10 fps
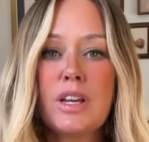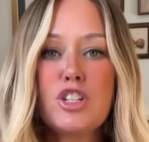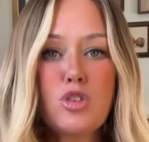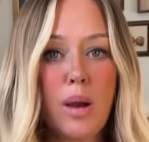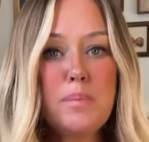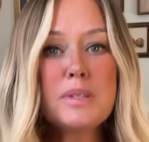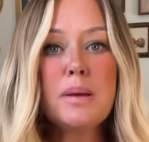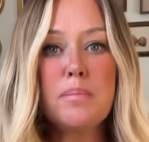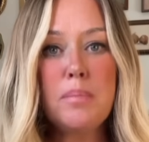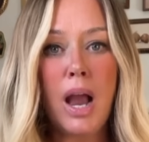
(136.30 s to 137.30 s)
Trump's
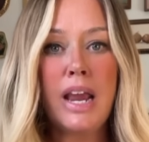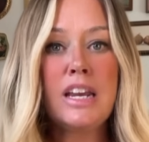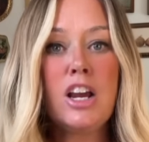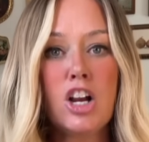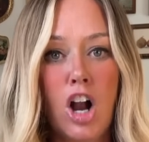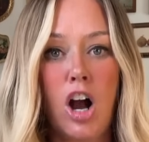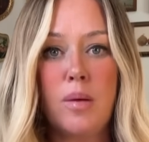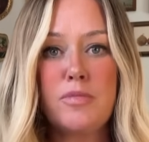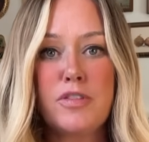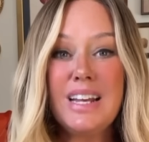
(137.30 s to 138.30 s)
Mein
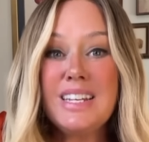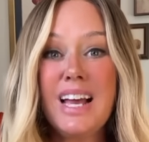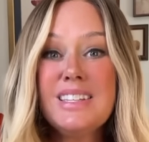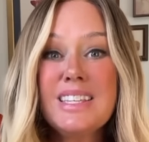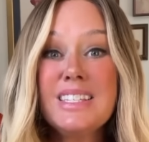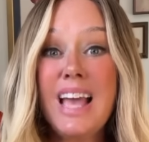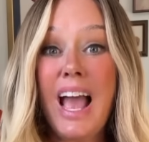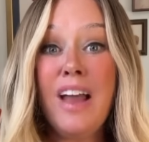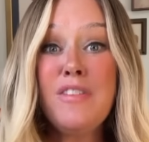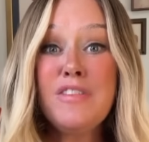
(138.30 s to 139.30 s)
Kampf. It tells us
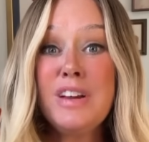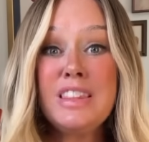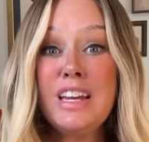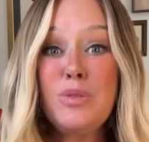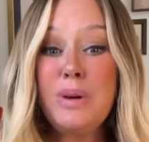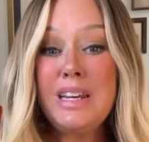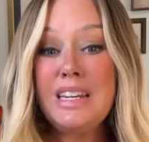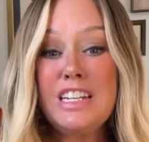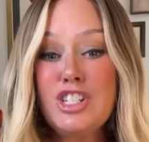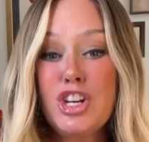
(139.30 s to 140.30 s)
everything we
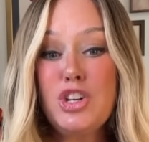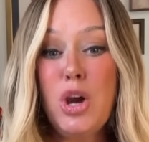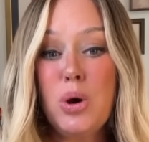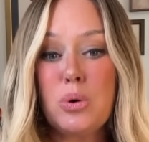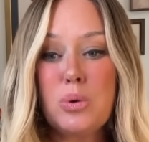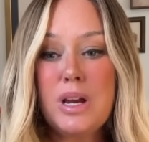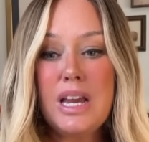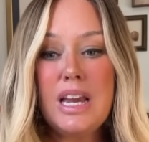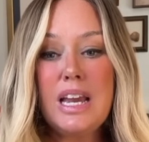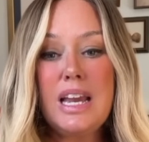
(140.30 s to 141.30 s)
need to know.
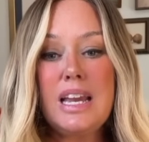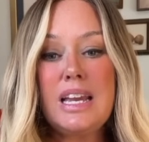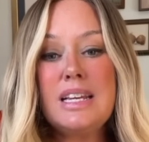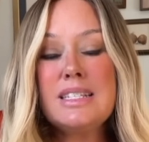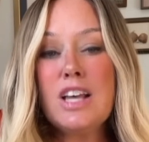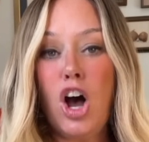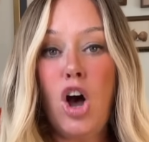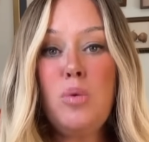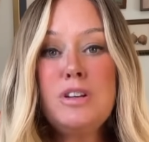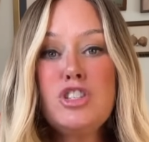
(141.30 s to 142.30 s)
He's
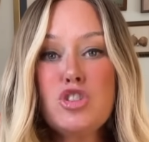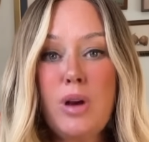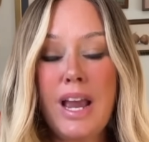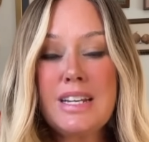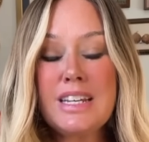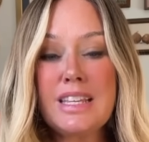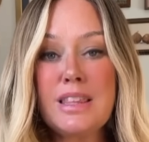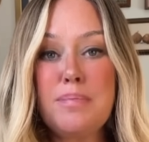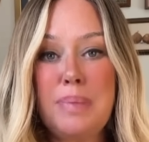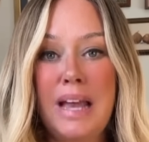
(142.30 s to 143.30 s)
always trying to
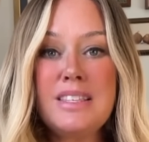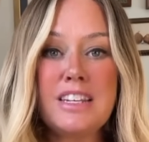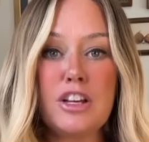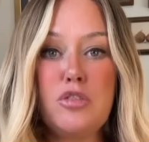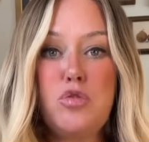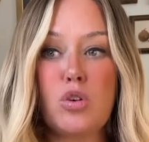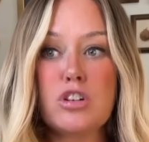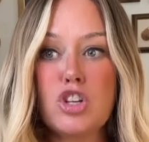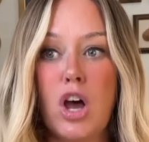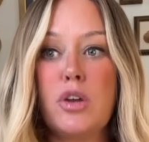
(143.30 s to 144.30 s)
get the best deal for
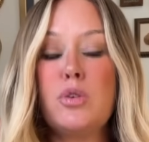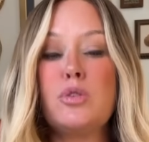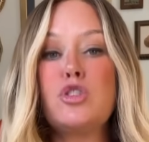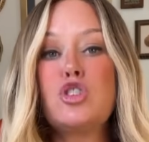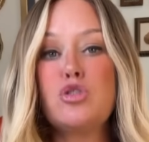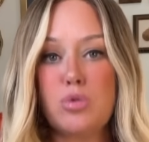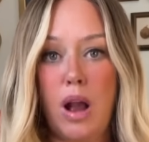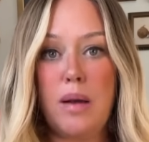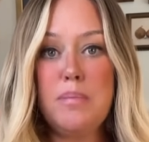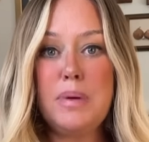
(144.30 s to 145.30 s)
Donald
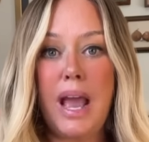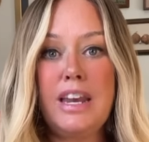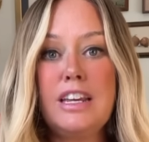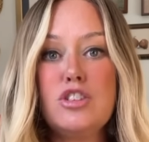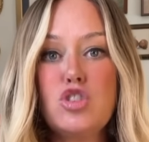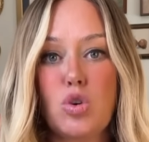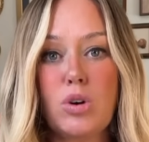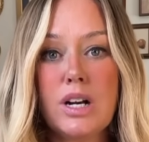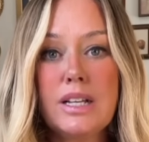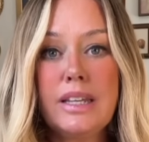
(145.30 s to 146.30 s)
Trump, and
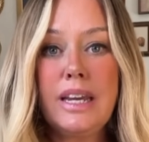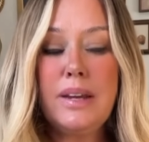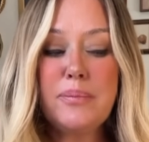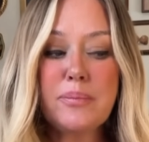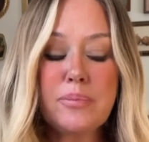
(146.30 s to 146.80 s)
historically,